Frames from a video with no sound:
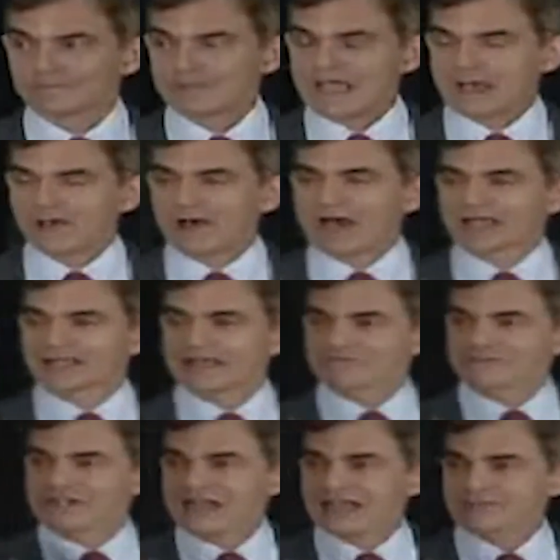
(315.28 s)
Now, I
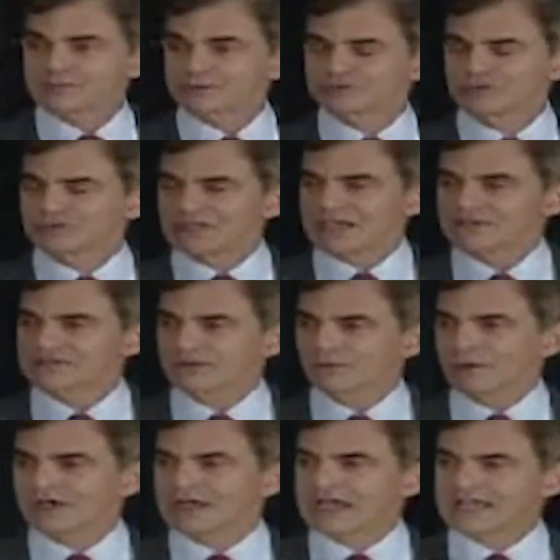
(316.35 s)
left in April
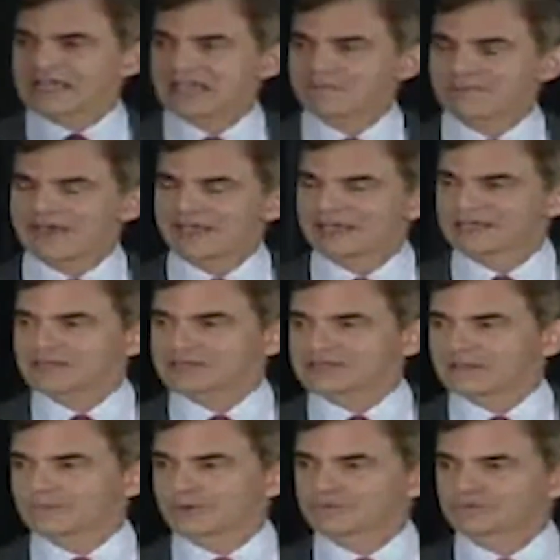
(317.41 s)
2001. I came back in
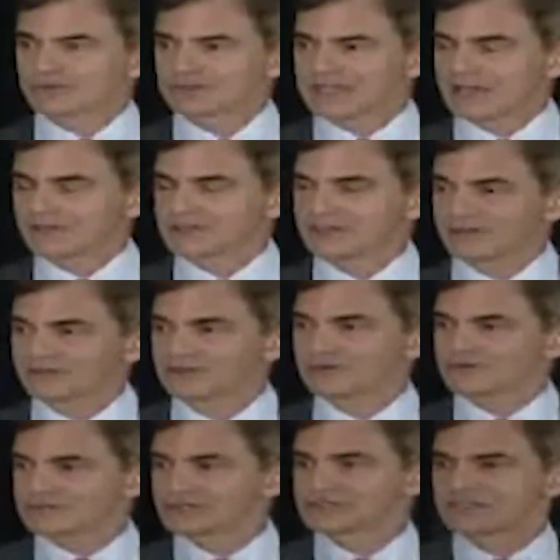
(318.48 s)
December of
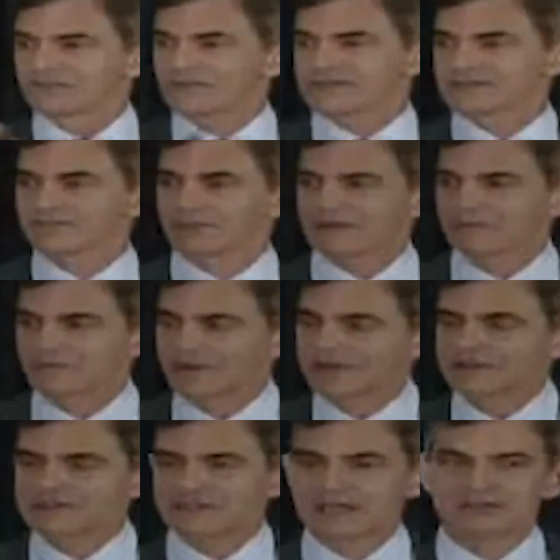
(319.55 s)
2002 just to visit my
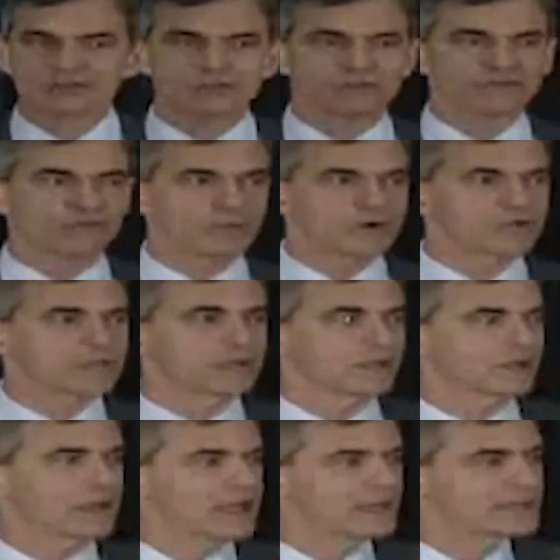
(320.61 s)
friends. Guess who was working?
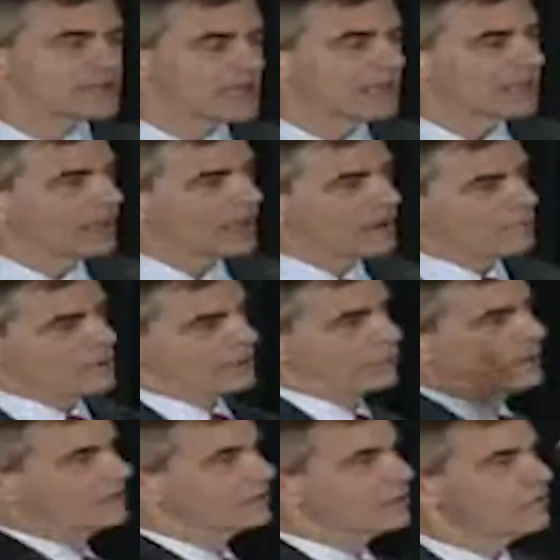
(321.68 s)
Hazel. I went
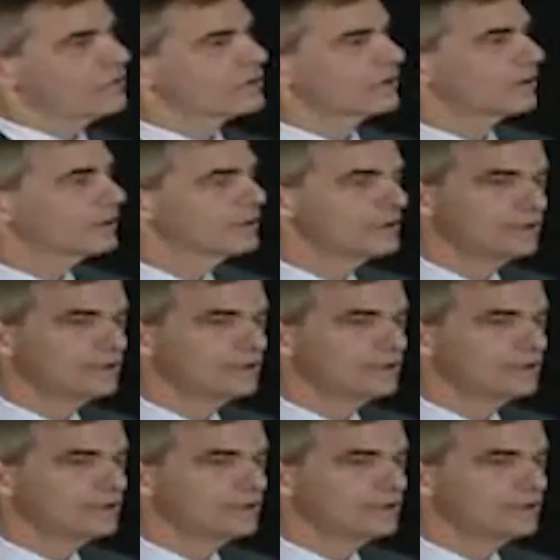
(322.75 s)
around the corner.